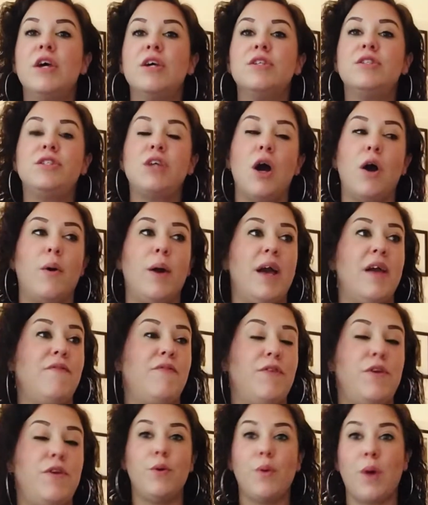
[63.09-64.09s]
So
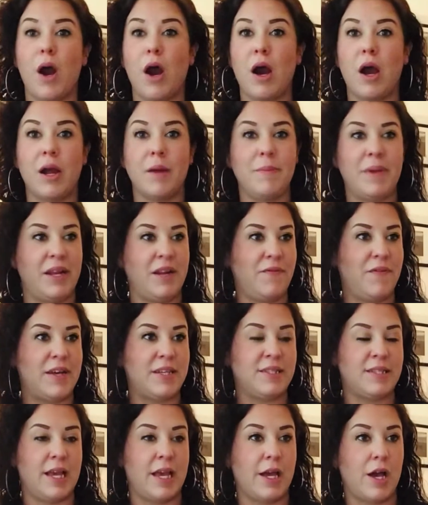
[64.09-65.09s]
if are
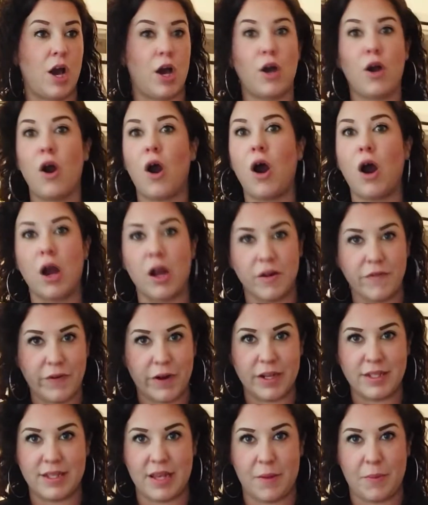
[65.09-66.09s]
manifesting a car,
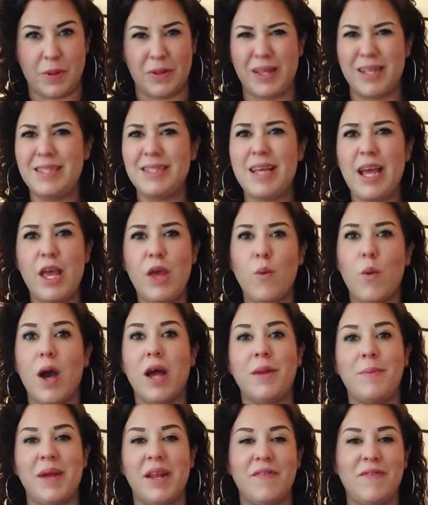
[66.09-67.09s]
for example, let's say you
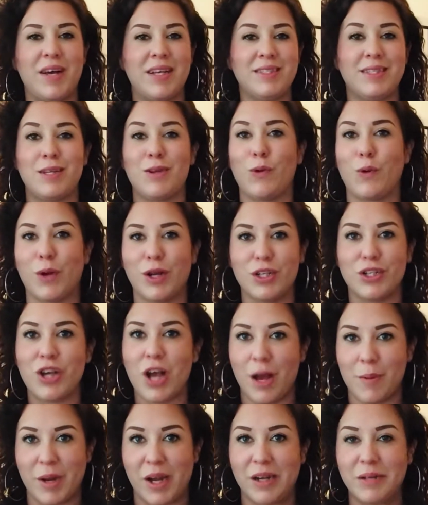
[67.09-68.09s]
want to manifest an orange
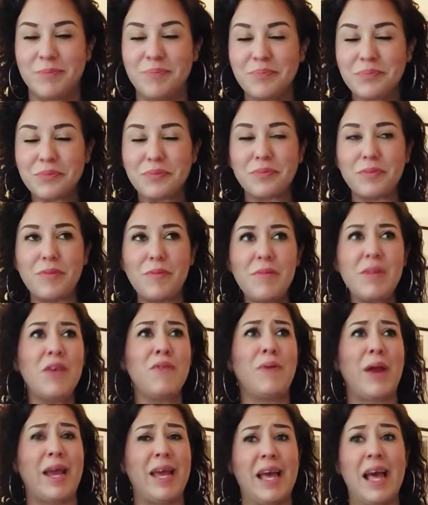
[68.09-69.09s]
Hummer,
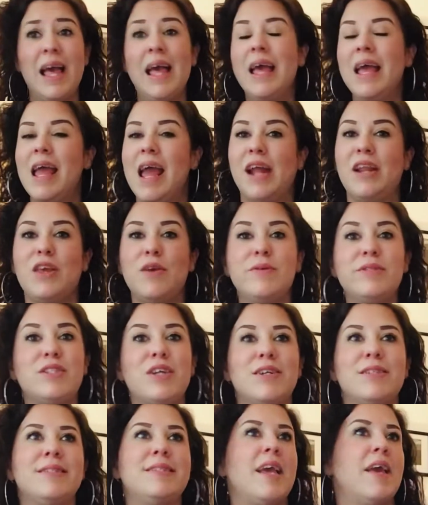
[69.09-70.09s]
right? And you
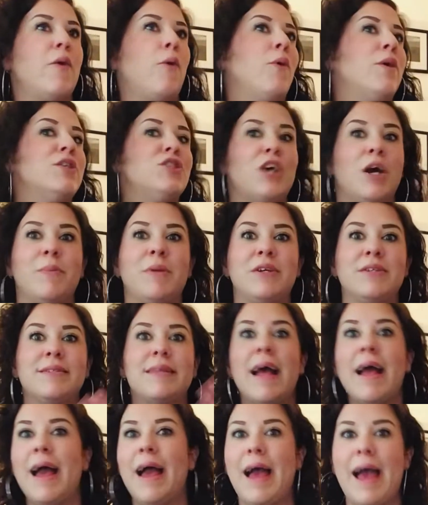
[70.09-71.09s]
start seeing orange Hummers
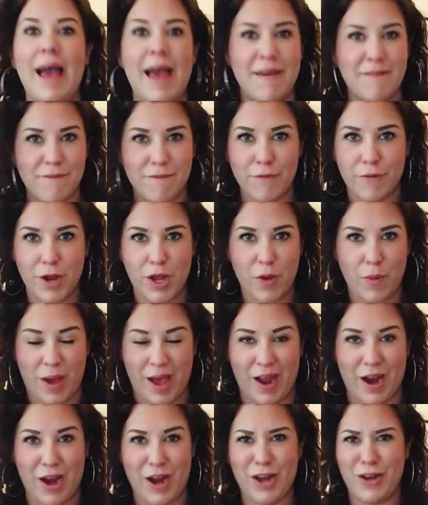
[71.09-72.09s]

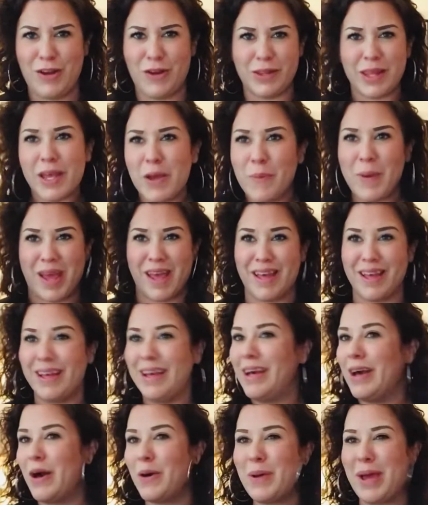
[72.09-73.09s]
everywhere. And you're like, wait,
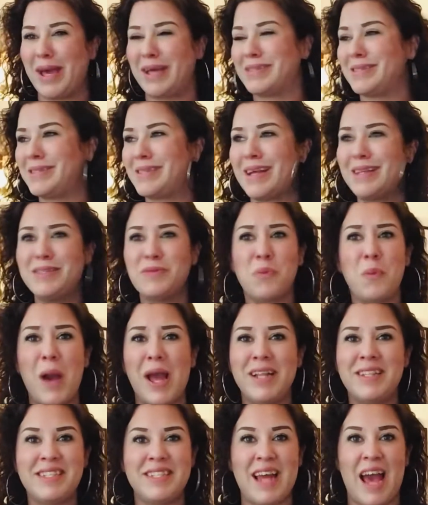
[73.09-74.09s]
okay, since
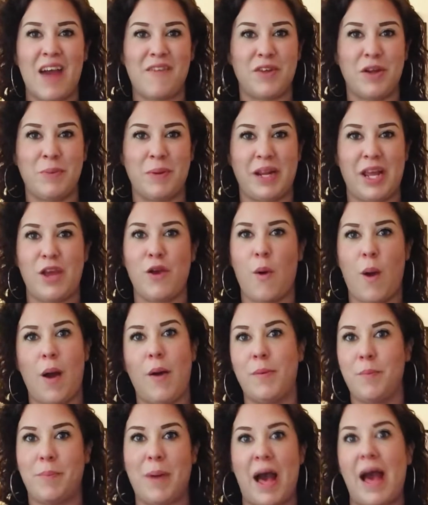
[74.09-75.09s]
when did everybody go
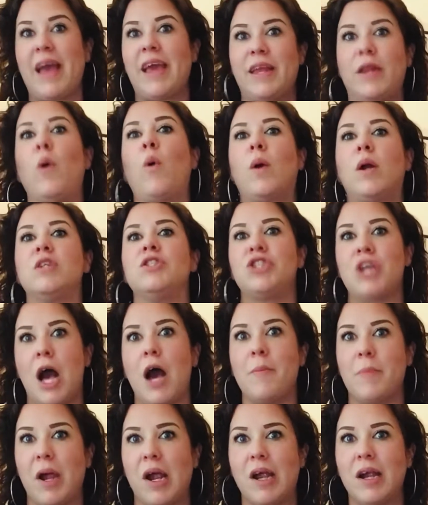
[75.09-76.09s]
out and buy an orange
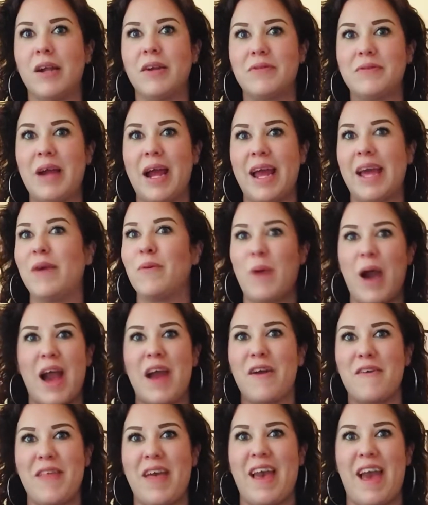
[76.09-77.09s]
Hummer, right?
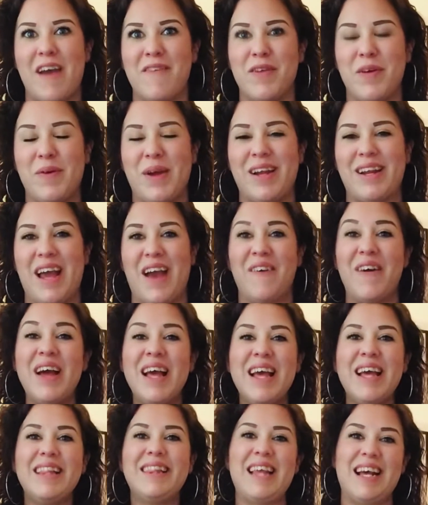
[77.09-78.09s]
Why are they everywhere now?
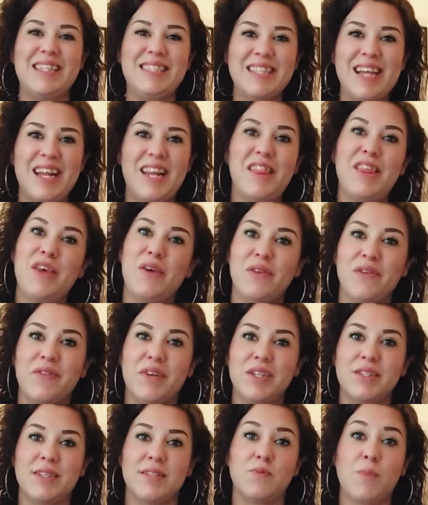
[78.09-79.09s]
That's kind of the
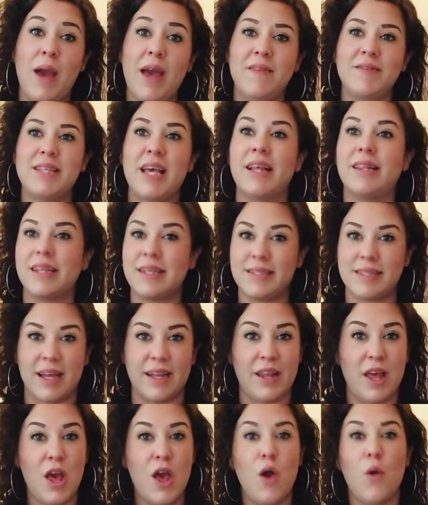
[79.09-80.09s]
universe's way of saying,
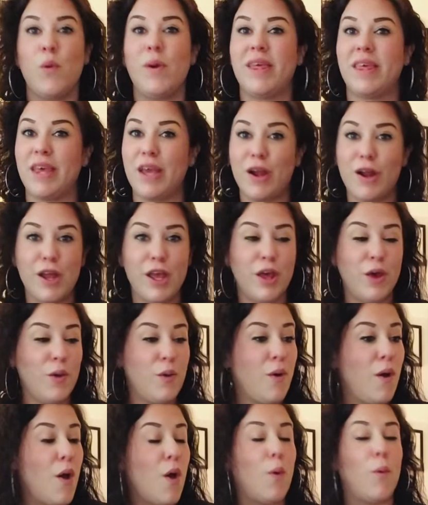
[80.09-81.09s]
listen, we hear
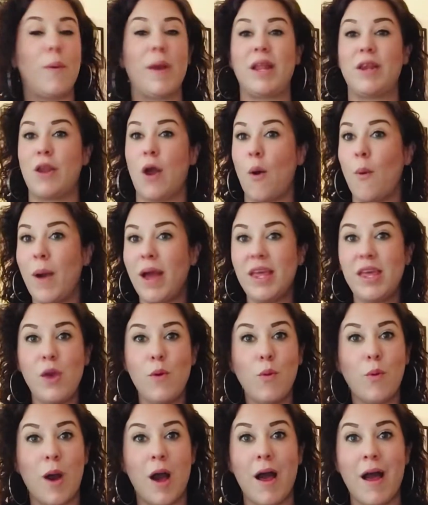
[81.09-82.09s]
you, we know what
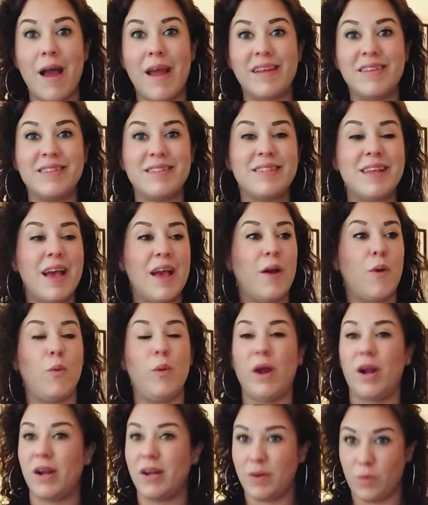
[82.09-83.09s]
you want,
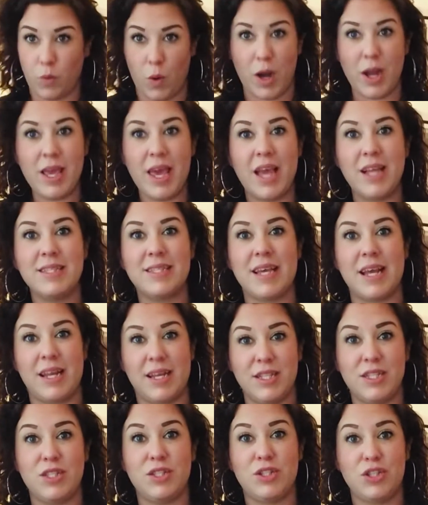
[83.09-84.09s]
we're working to get
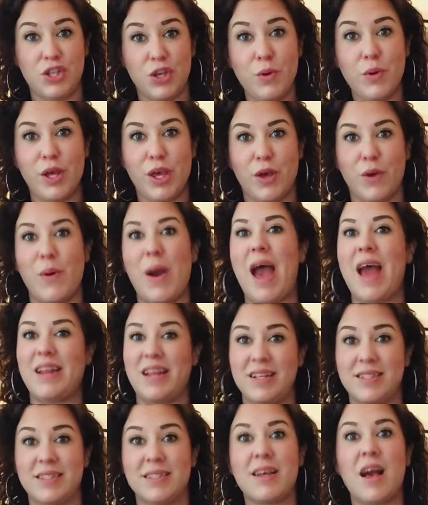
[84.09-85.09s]
it to you, and
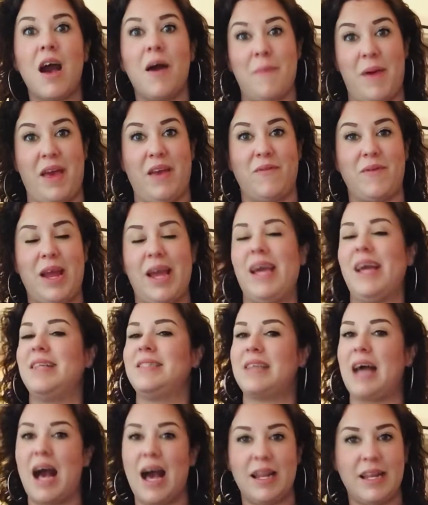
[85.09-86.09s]
it's coming, right?
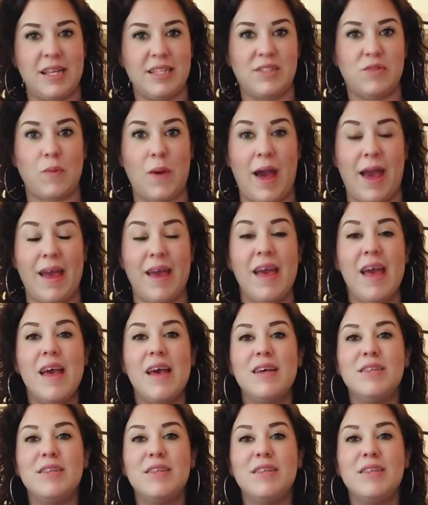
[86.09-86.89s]
It's on its way.